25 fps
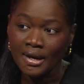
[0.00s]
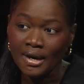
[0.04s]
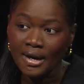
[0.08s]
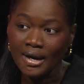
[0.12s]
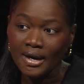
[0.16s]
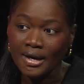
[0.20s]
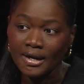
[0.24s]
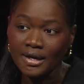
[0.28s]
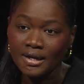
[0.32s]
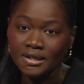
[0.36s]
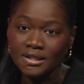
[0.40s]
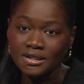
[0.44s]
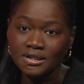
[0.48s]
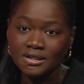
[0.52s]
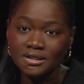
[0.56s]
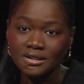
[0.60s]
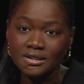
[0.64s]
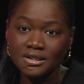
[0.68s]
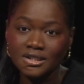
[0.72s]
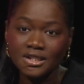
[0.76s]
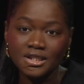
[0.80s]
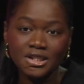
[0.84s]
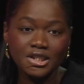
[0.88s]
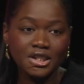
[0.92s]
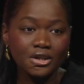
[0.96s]
And
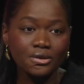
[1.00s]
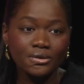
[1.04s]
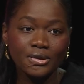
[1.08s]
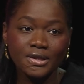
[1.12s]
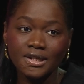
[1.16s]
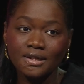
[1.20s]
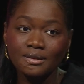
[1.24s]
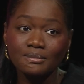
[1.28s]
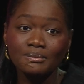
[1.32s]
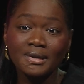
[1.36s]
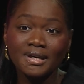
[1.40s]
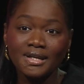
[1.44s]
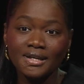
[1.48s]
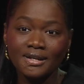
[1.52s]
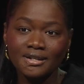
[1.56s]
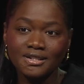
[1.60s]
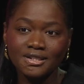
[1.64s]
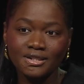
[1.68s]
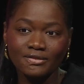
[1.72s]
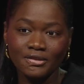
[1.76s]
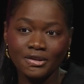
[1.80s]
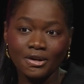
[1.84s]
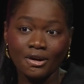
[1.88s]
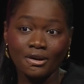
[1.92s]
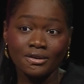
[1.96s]
she's generated millions
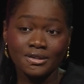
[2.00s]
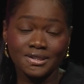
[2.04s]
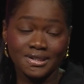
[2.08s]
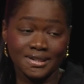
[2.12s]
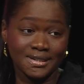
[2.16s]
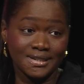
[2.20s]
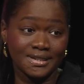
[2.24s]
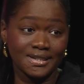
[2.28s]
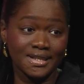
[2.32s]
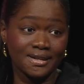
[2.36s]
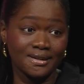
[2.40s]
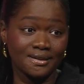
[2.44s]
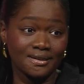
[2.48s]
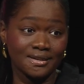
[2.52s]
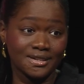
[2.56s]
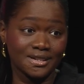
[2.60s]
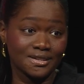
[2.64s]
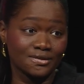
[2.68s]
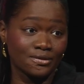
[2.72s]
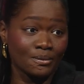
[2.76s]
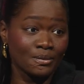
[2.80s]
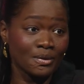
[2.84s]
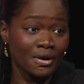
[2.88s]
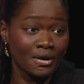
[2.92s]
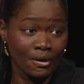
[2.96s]
of dollars in sales just
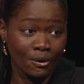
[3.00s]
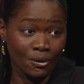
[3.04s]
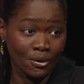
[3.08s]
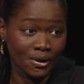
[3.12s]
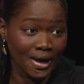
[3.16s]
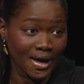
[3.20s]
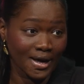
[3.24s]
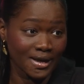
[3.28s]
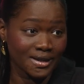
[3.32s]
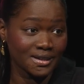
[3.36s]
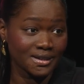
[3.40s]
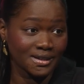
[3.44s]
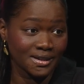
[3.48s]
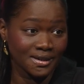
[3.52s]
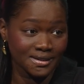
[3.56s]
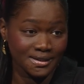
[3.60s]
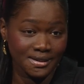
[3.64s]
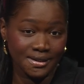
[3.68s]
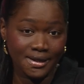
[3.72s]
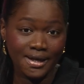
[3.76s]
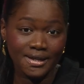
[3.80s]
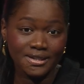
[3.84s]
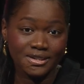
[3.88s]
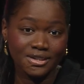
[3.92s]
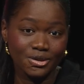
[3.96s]
from her own ideas
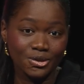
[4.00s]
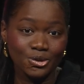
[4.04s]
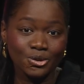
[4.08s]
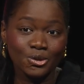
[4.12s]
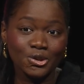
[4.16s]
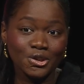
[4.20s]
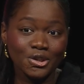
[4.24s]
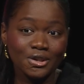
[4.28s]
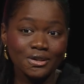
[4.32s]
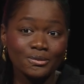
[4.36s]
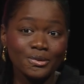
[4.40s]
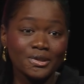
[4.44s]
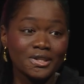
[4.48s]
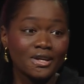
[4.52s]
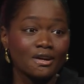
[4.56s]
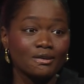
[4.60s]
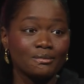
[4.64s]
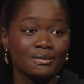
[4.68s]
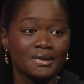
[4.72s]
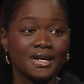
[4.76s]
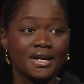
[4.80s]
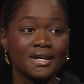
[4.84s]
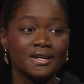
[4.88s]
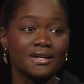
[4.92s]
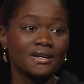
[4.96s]
and execution without
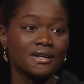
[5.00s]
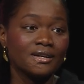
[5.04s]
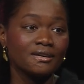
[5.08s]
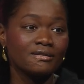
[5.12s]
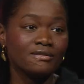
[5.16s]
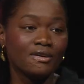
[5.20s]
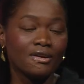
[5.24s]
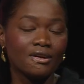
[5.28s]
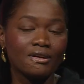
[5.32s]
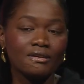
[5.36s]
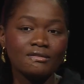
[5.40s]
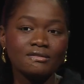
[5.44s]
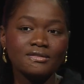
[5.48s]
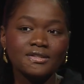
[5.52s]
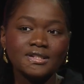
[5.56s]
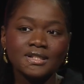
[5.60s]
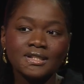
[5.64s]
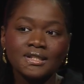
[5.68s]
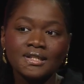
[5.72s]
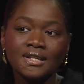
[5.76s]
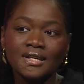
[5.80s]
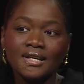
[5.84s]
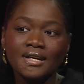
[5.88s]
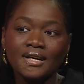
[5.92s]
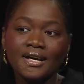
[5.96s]
me getting involved.
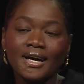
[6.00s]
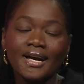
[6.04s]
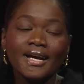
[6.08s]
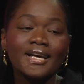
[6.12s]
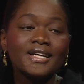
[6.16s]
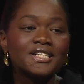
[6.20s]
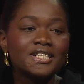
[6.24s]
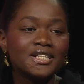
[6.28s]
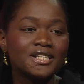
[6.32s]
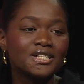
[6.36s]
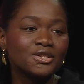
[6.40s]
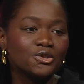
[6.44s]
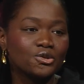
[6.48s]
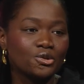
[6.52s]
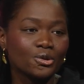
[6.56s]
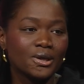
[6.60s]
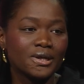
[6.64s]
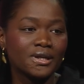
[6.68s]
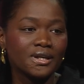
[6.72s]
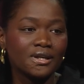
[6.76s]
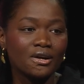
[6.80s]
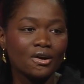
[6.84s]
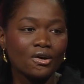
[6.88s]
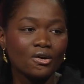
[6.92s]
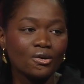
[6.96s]
And she's
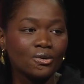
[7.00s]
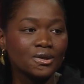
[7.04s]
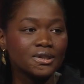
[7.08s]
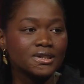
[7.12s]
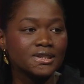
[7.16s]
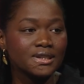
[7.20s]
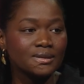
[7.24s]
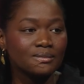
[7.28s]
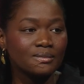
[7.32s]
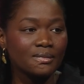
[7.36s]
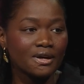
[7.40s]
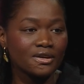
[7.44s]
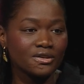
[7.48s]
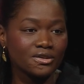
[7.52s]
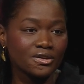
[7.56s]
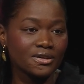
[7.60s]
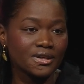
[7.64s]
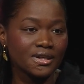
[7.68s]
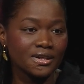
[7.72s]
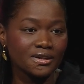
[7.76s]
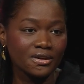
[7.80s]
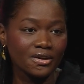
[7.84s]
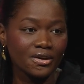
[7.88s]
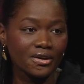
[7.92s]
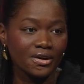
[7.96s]
training a whole team
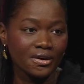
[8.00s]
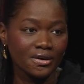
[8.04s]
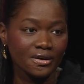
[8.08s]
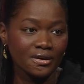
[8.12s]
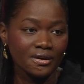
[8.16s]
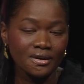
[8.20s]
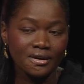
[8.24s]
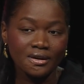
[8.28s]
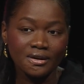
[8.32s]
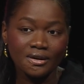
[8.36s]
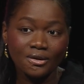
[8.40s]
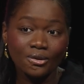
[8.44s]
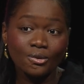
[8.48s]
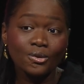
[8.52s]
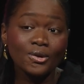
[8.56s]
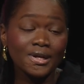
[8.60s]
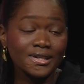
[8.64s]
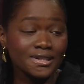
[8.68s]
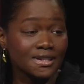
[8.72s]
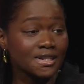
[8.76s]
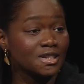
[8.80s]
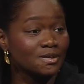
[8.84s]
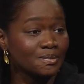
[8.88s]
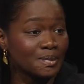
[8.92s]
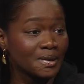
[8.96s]
underneath her who
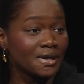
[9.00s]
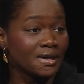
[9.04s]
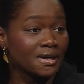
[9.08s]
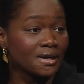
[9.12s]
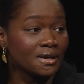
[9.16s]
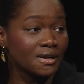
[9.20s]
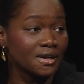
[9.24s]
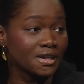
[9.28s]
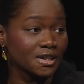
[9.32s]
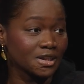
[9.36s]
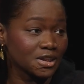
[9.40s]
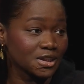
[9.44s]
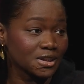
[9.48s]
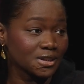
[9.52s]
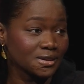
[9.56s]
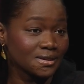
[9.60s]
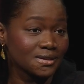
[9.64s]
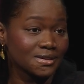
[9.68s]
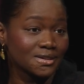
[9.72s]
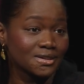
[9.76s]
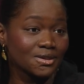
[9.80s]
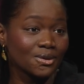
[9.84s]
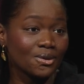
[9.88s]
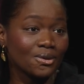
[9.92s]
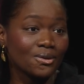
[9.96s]
doesn't speak English.
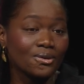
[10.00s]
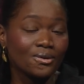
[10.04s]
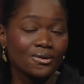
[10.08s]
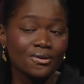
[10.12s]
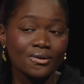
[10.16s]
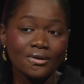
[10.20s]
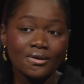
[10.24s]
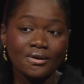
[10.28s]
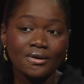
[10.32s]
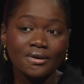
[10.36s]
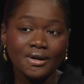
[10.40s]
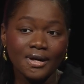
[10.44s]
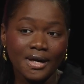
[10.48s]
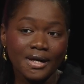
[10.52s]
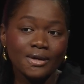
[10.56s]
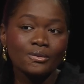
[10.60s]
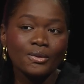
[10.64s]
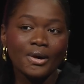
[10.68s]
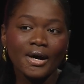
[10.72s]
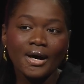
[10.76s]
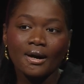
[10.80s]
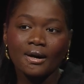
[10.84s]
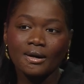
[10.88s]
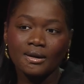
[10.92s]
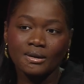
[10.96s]
So, and we
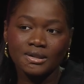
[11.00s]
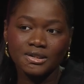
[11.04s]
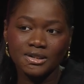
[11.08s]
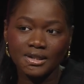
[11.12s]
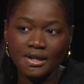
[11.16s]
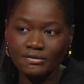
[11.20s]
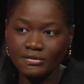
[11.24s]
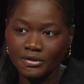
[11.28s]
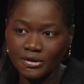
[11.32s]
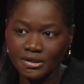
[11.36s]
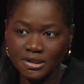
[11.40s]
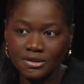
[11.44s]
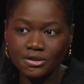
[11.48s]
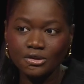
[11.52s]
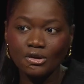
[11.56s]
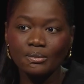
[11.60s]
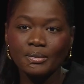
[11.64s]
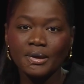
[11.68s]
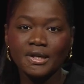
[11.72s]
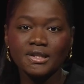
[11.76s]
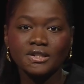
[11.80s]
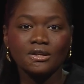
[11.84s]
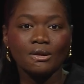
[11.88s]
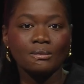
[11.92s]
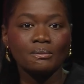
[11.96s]
are a San
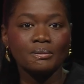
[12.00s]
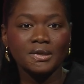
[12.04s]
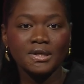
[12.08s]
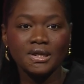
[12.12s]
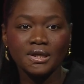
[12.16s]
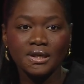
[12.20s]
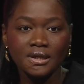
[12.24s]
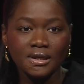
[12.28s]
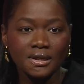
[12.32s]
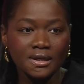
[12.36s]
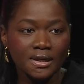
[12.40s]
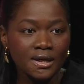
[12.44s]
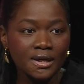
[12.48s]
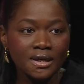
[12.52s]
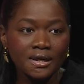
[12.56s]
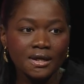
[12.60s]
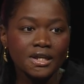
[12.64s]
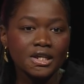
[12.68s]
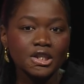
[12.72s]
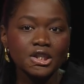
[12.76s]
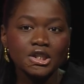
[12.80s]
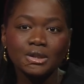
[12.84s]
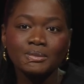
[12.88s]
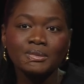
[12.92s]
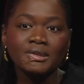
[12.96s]
Francisco-based company,
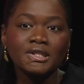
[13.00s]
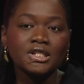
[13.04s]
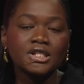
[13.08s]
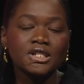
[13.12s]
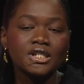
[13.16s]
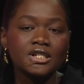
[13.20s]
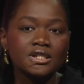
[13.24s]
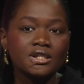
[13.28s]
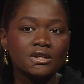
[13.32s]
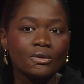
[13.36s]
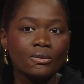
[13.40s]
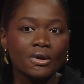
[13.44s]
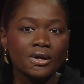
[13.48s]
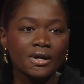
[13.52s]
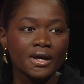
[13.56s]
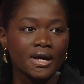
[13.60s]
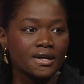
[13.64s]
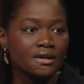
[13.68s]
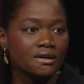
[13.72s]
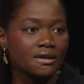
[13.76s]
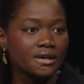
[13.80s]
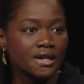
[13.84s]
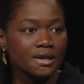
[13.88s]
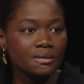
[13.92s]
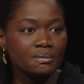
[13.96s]
English. I mean, she's the one
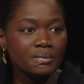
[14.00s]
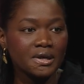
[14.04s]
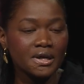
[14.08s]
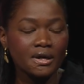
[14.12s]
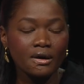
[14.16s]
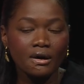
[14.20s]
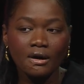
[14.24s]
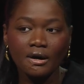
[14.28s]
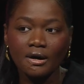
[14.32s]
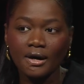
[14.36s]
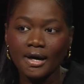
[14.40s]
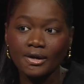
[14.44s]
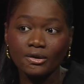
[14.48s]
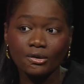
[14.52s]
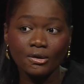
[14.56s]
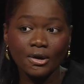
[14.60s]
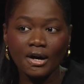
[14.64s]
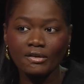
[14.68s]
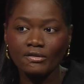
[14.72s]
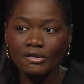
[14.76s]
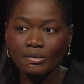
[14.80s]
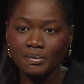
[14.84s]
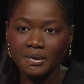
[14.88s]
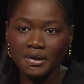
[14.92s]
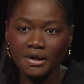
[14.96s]
handling PR. I don't
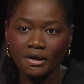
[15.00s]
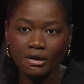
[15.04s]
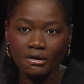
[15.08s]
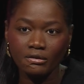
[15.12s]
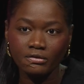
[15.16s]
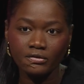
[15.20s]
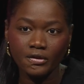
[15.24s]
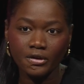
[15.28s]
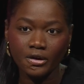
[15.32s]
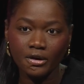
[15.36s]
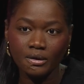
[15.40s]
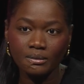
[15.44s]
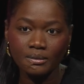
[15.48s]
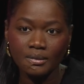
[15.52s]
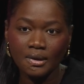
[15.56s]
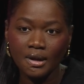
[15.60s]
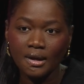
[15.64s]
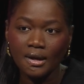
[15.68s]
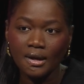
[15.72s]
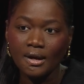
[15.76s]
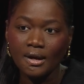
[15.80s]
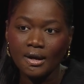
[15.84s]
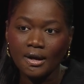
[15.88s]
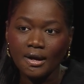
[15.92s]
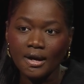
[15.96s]
have a PR firm.
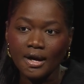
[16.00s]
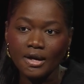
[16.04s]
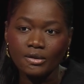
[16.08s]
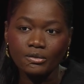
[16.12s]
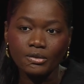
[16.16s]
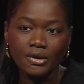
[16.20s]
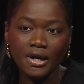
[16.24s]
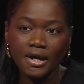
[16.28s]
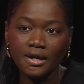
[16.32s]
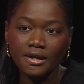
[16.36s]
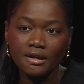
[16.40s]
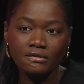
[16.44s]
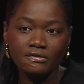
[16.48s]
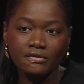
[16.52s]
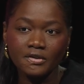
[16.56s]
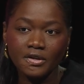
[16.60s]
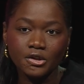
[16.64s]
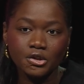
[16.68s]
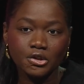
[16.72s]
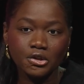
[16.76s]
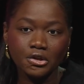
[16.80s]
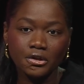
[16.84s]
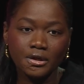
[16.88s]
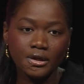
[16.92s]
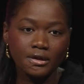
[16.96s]
And we're getting
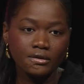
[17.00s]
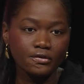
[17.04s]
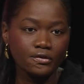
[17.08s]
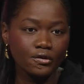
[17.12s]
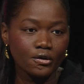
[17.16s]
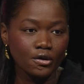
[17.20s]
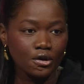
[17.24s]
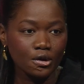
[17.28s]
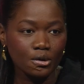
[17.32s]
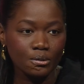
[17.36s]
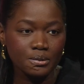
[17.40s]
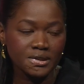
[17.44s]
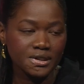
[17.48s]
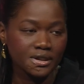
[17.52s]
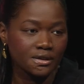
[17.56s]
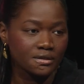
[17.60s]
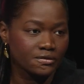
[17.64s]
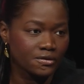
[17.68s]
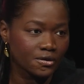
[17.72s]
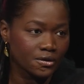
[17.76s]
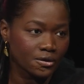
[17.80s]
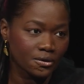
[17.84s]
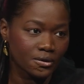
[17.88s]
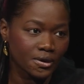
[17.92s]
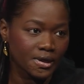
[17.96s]
featured in Forbes and
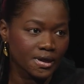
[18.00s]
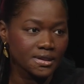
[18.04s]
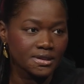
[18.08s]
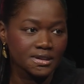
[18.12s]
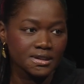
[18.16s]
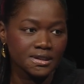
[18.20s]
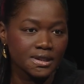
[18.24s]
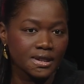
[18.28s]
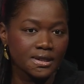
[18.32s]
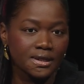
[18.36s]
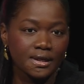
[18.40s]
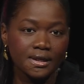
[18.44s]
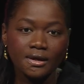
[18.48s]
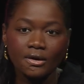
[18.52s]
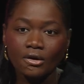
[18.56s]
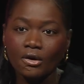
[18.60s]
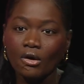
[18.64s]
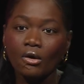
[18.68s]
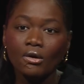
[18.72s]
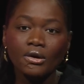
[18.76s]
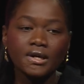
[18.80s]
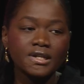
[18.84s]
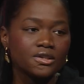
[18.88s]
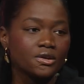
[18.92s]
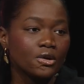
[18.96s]
Vogue and CNN and
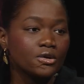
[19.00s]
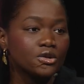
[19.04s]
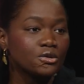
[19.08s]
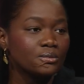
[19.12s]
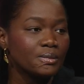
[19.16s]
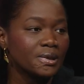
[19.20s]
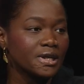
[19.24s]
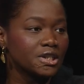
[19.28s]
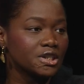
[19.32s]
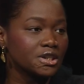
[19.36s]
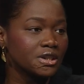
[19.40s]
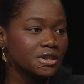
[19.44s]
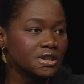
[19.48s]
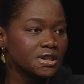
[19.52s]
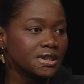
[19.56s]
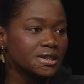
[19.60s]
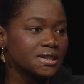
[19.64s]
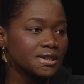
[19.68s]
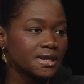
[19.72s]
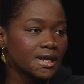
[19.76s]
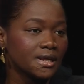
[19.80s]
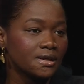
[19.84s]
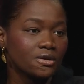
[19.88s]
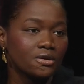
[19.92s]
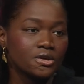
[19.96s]
all this automation she
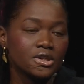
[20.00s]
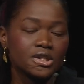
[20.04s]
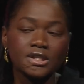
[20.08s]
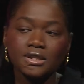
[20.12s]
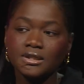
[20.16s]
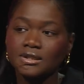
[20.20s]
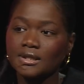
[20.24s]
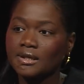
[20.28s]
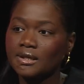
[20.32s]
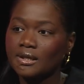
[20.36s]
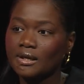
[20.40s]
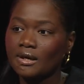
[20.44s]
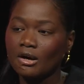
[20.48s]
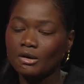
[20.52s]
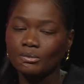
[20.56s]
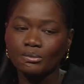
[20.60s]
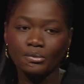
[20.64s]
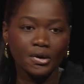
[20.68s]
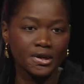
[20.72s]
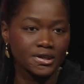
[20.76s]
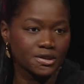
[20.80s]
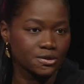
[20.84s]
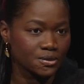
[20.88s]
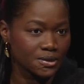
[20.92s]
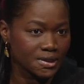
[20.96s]
said, because she's sending out
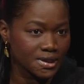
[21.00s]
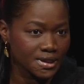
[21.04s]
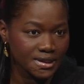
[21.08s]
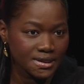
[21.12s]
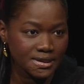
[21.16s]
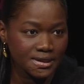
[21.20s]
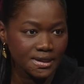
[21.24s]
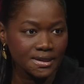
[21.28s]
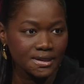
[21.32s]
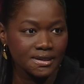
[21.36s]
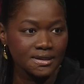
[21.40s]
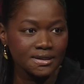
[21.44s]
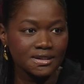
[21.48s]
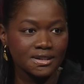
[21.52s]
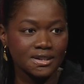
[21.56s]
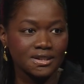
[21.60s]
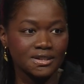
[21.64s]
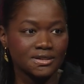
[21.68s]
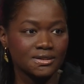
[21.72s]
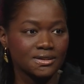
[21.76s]
press releases.